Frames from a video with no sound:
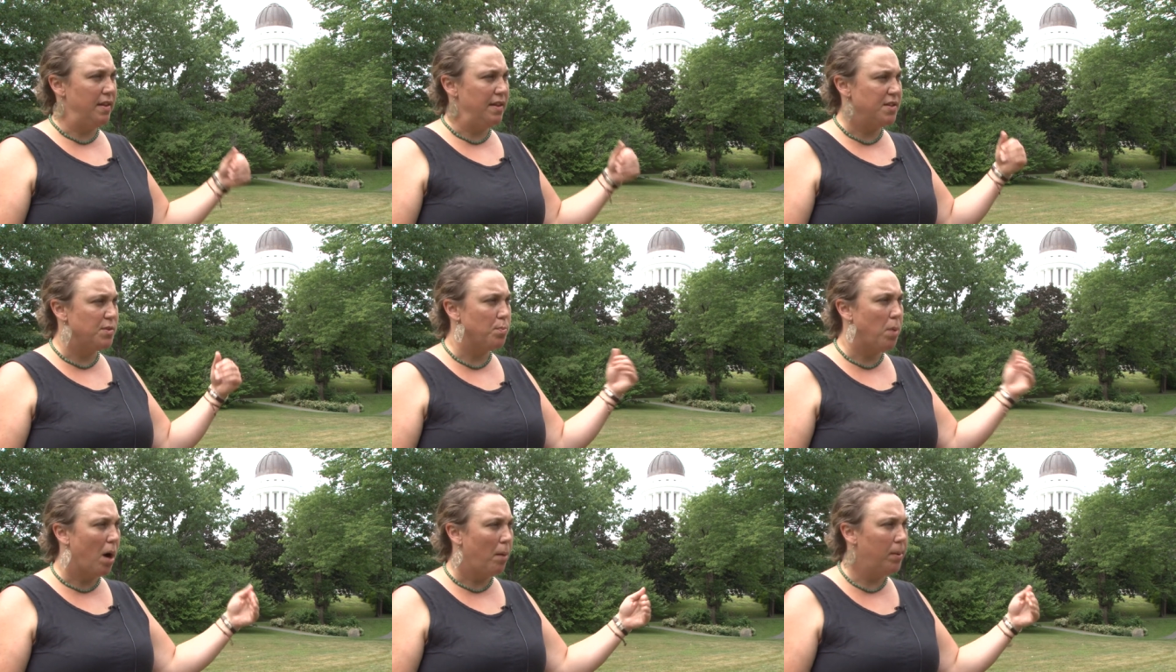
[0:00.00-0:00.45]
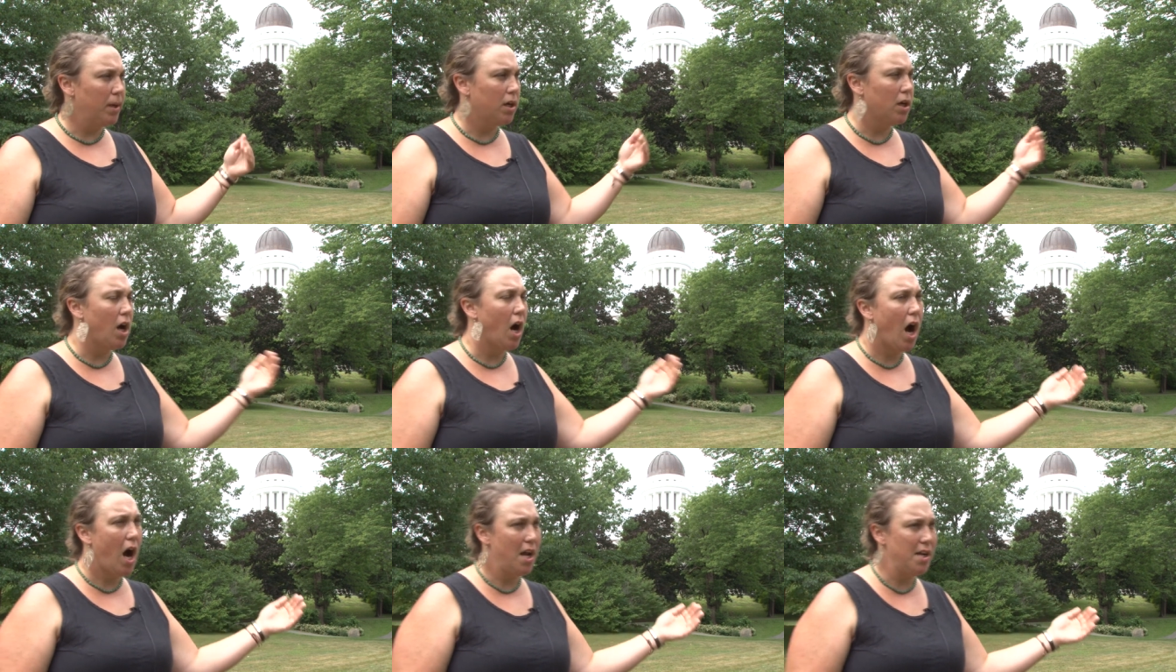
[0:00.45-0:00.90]
this public
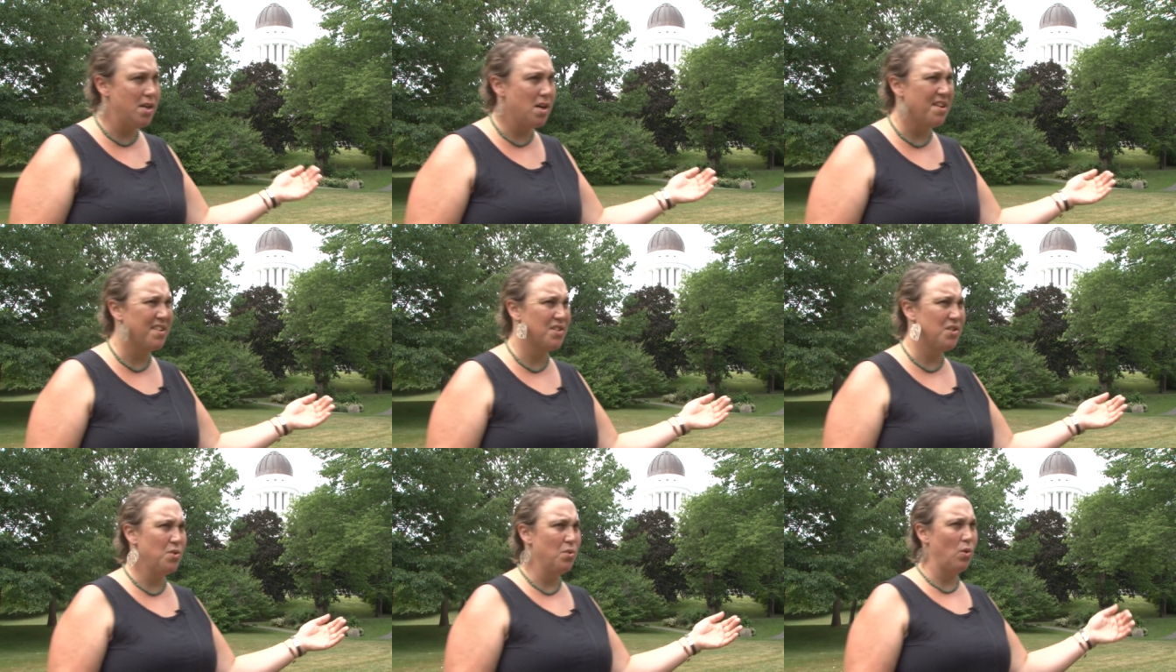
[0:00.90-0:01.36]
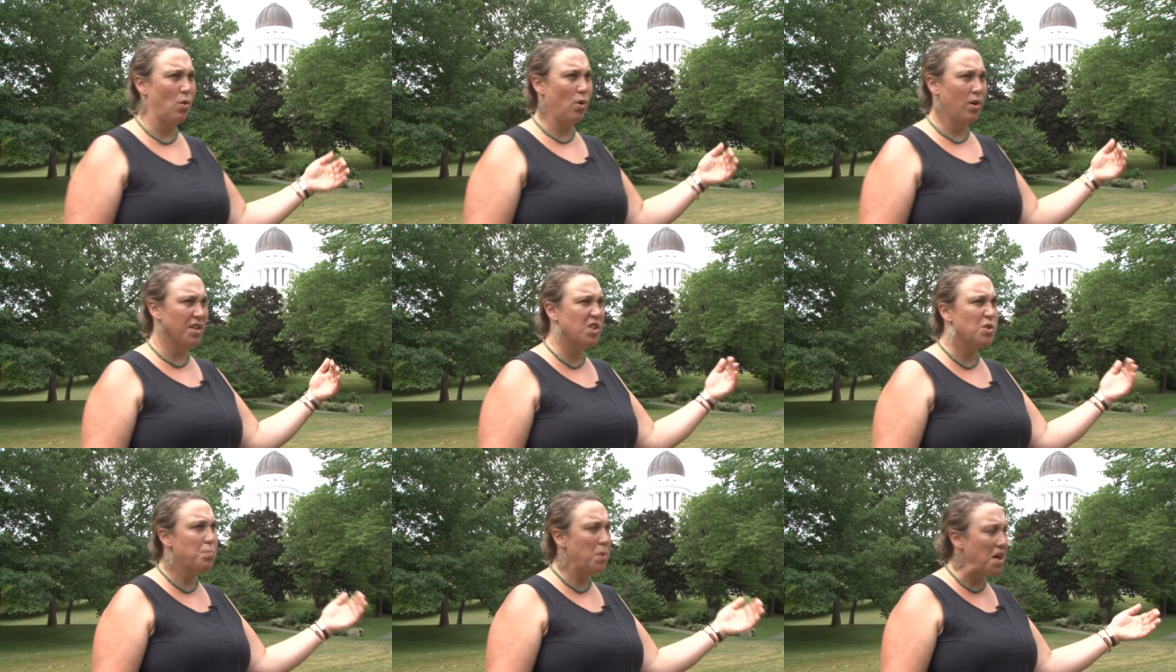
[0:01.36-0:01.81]
conduct or
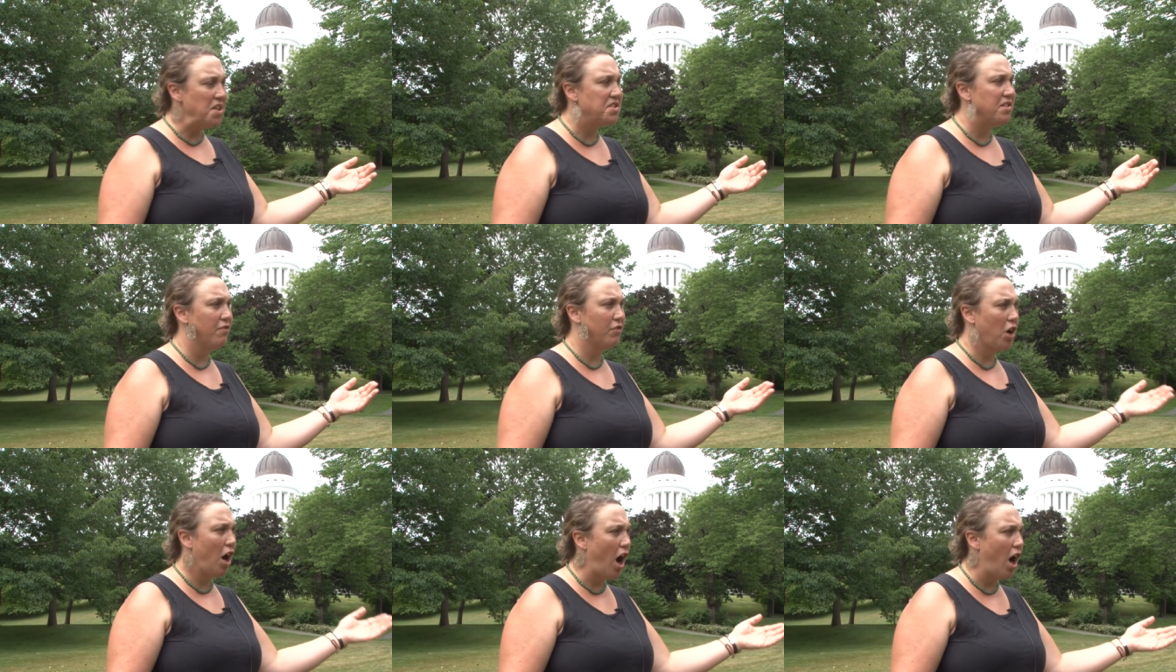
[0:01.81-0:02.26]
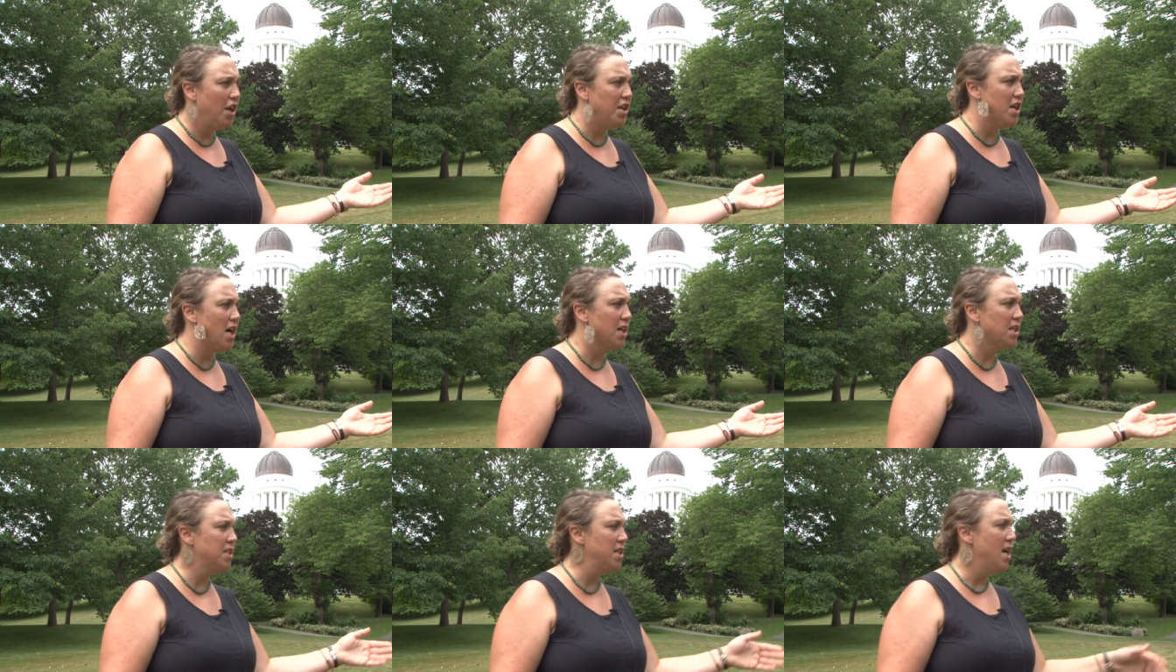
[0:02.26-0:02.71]
expressive
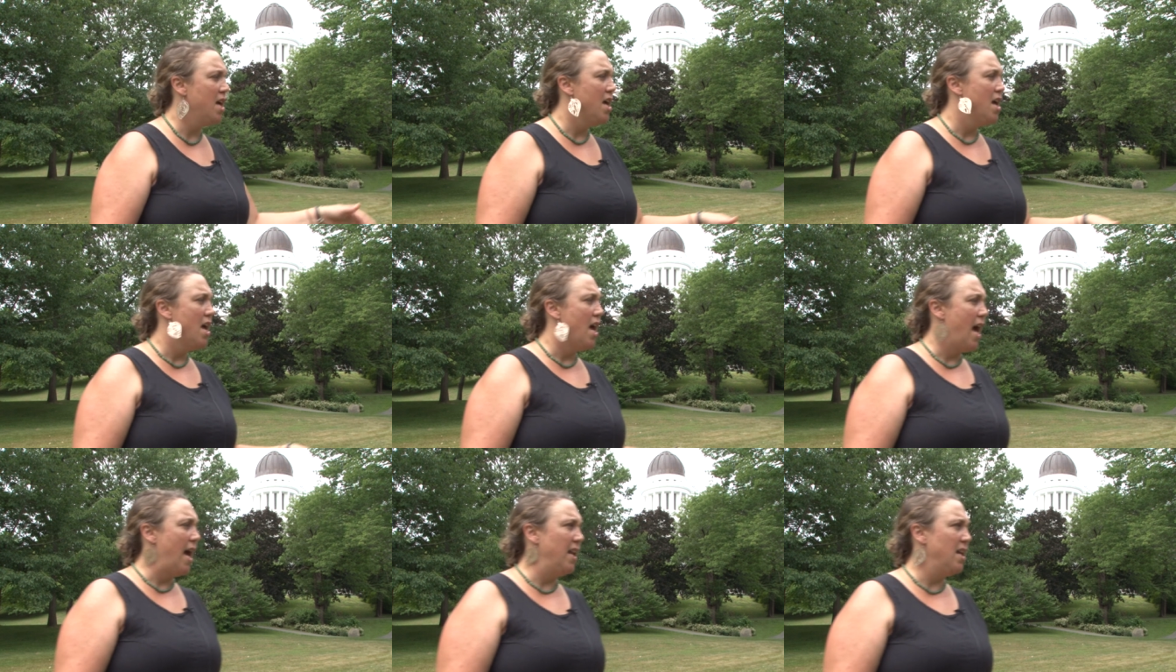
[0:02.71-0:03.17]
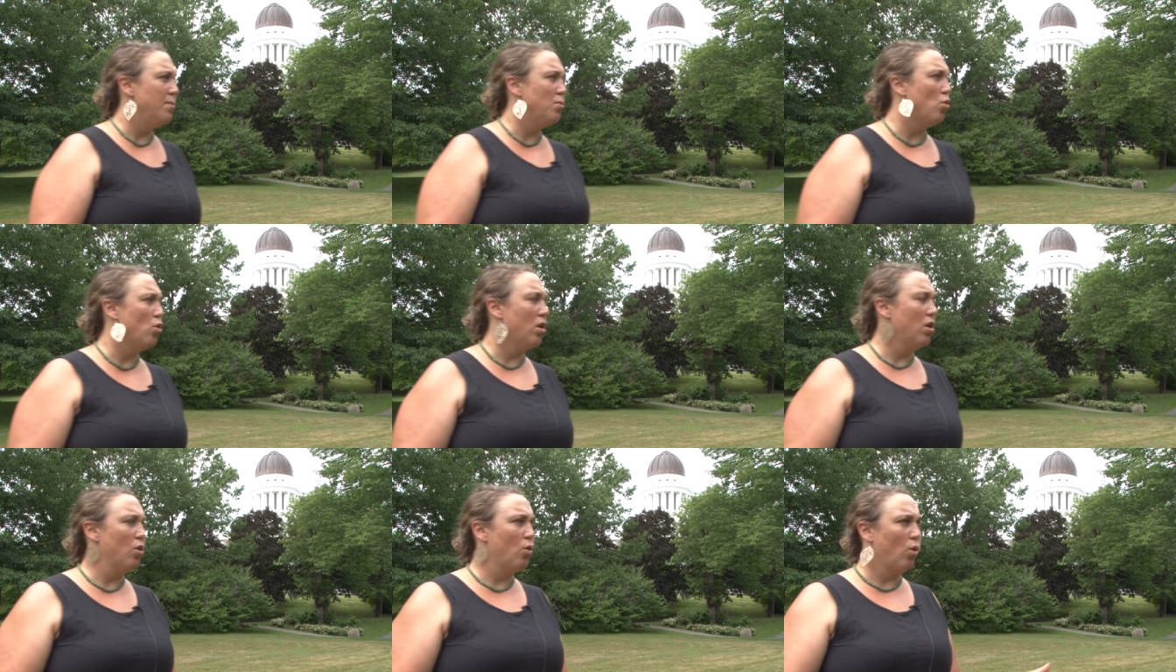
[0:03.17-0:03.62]
conduct
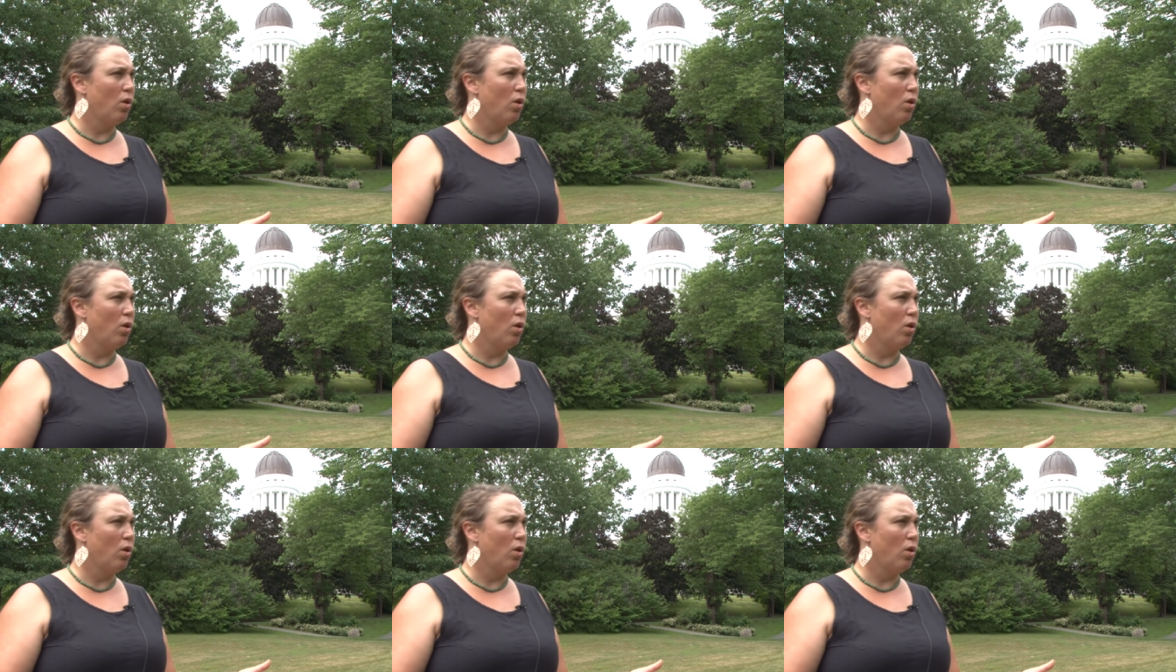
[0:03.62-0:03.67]
anymore,